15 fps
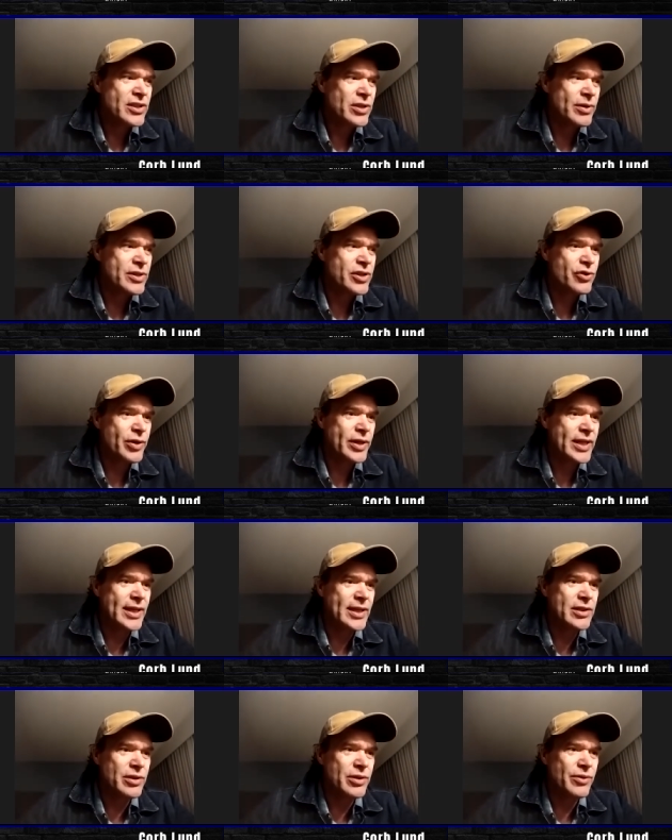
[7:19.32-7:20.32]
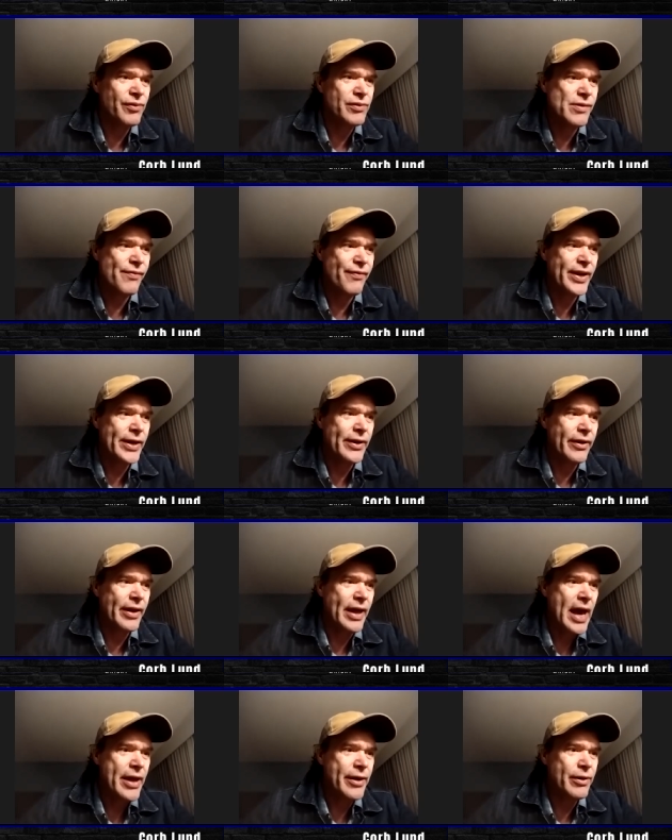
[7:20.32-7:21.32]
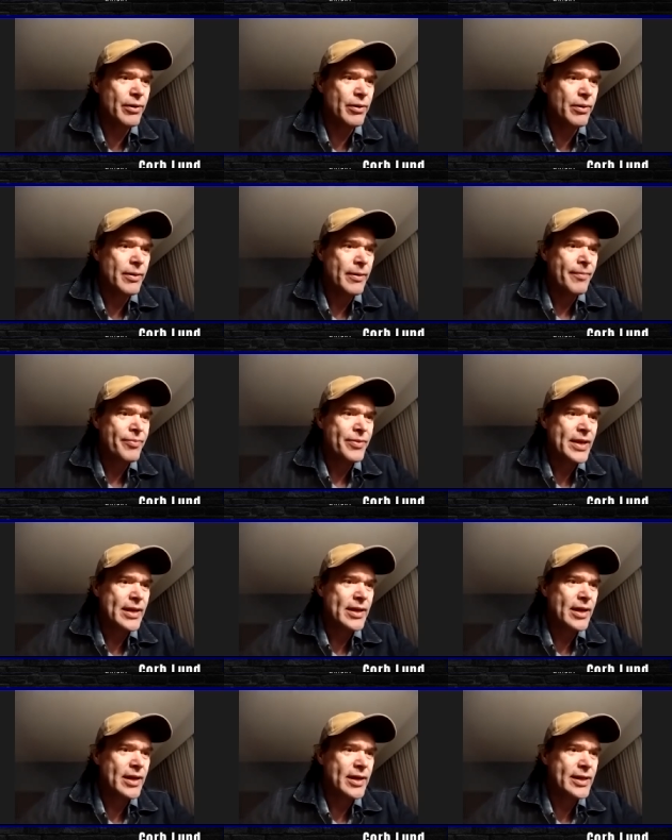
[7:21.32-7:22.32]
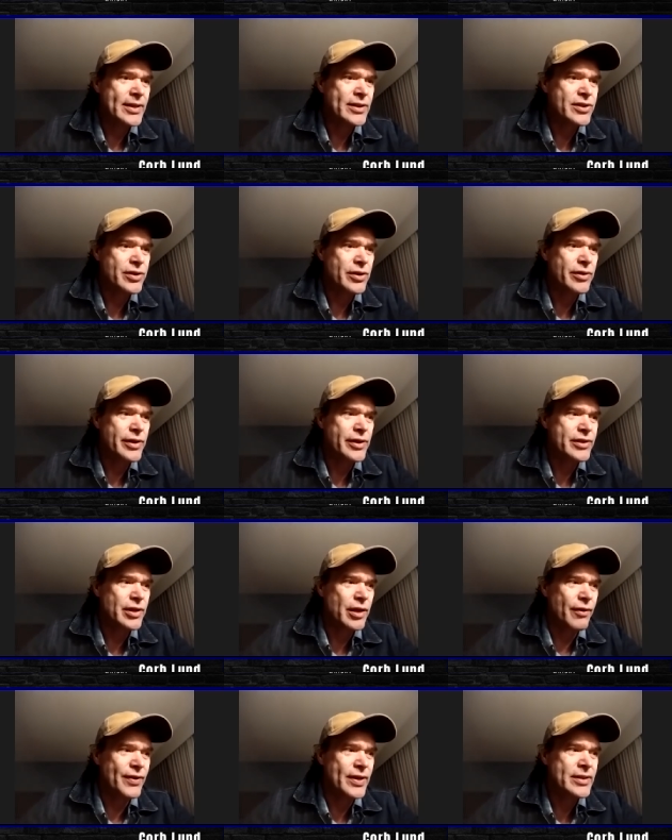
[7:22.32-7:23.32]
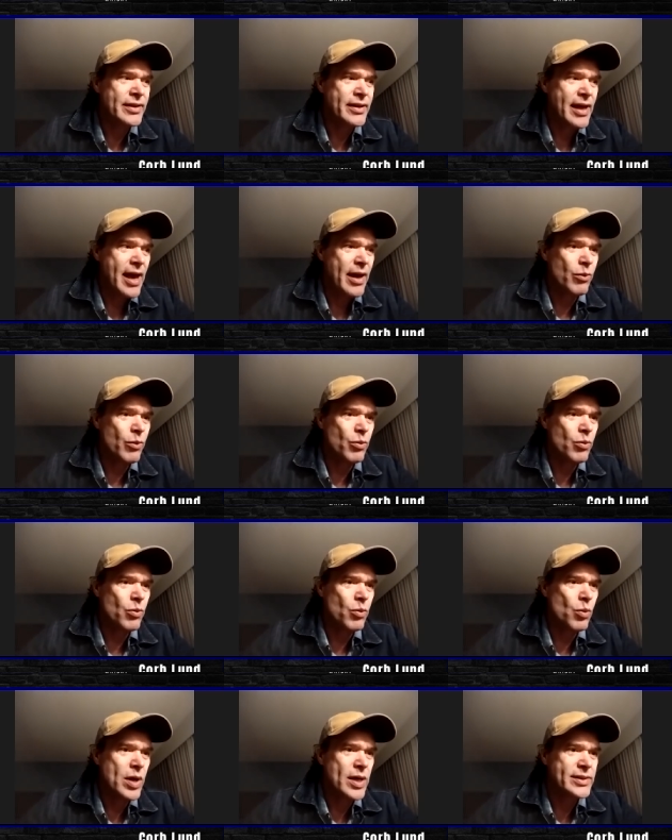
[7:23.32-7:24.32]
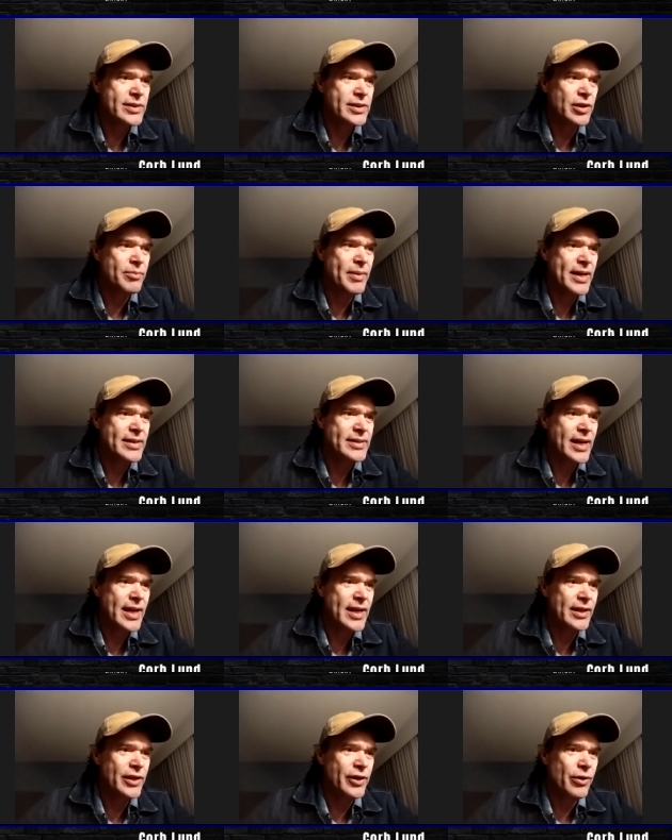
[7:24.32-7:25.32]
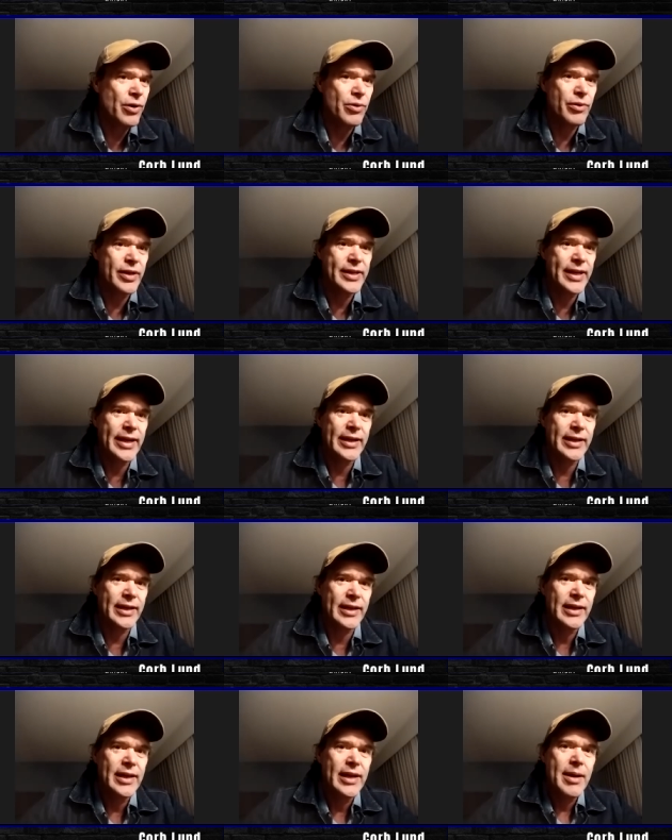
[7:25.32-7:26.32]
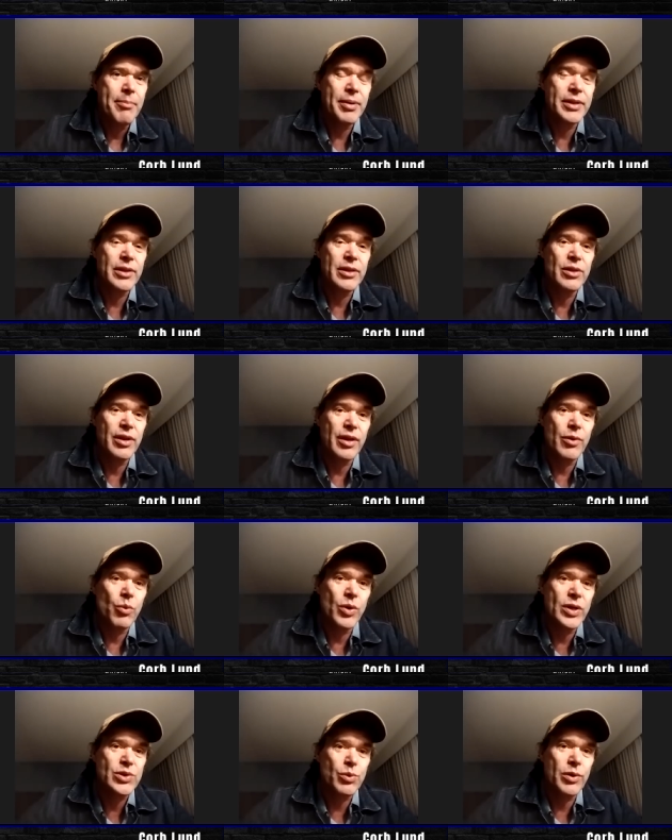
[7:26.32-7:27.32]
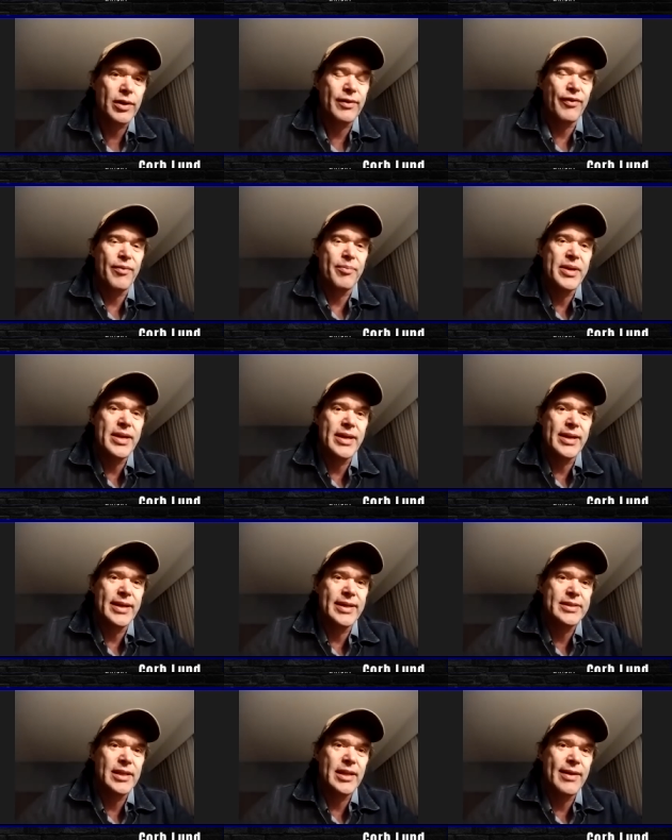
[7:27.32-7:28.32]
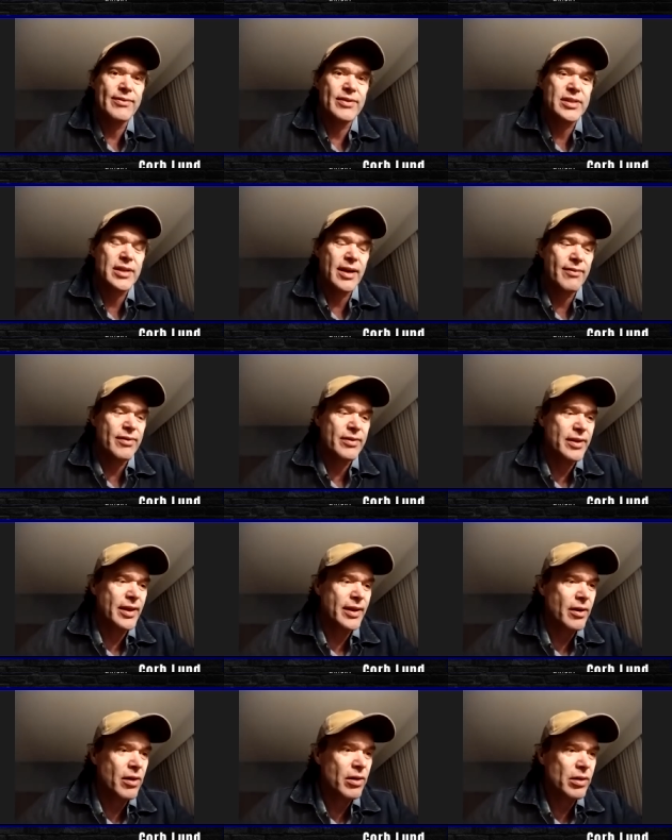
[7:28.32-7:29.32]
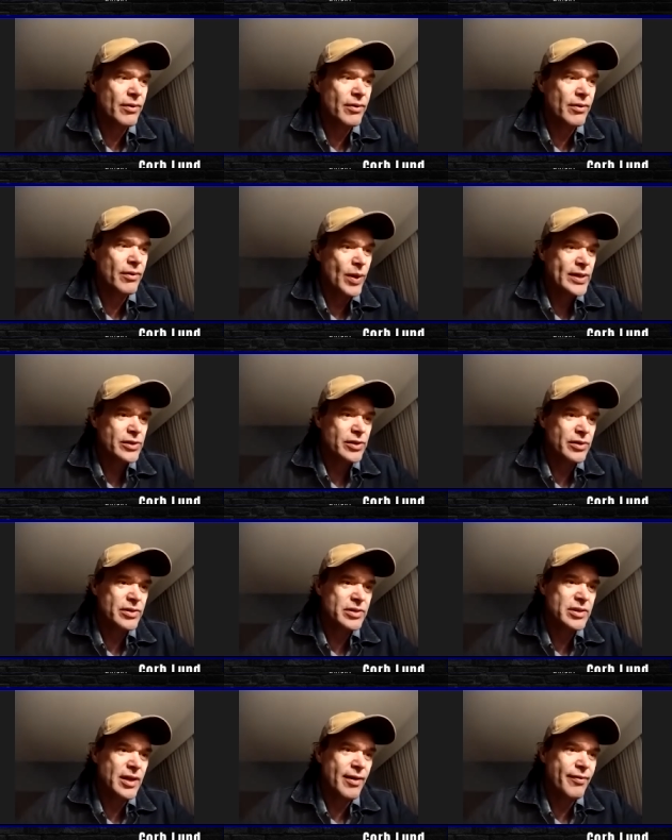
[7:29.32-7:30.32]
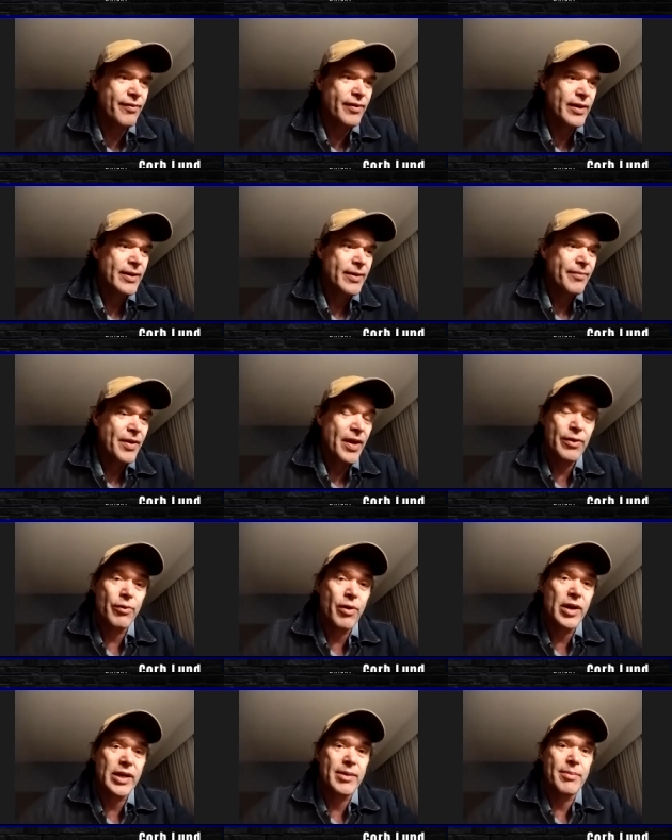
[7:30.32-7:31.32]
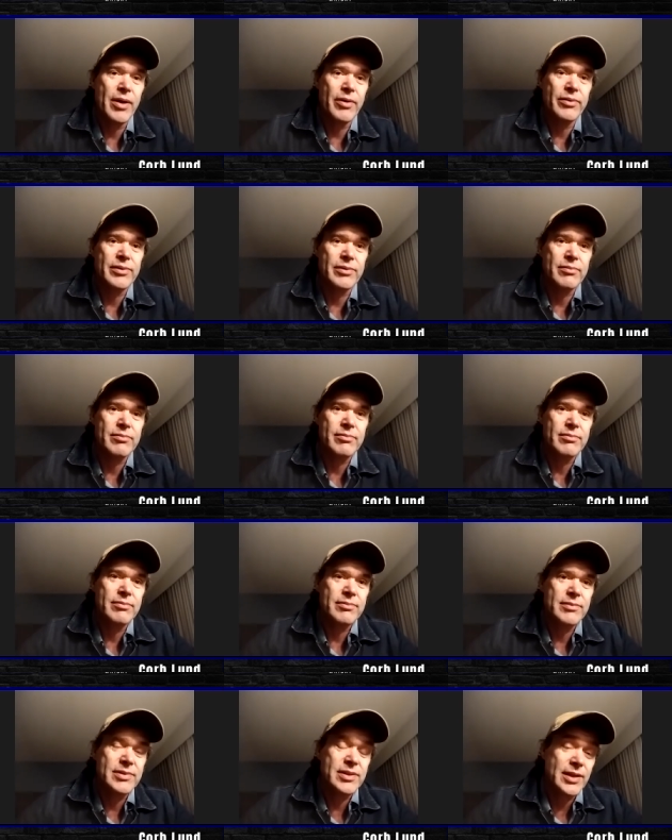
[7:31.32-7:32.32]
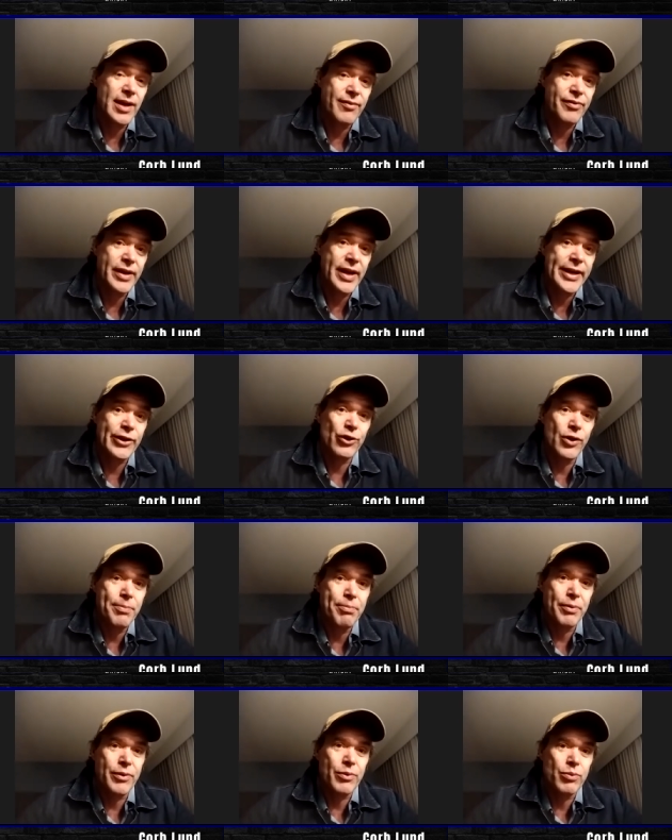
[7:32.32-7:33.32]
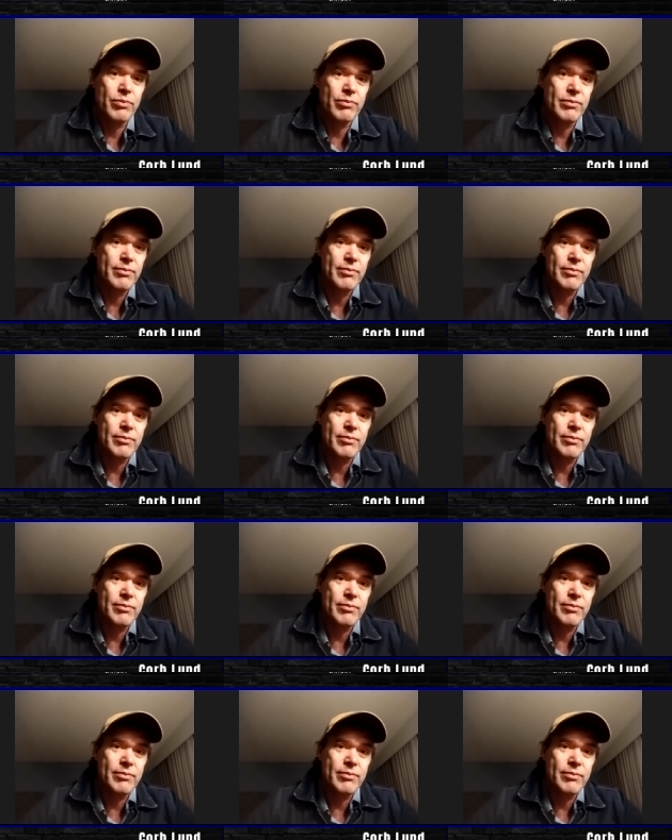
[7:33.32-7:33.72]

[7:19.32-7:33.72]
and so it's tricky to to figure out how to uh, insert yourself into that while still maintaining your own identity but the, what's worked for me is that i've discovered that all of the western stuff and the rocky mountain stuff that i grew up with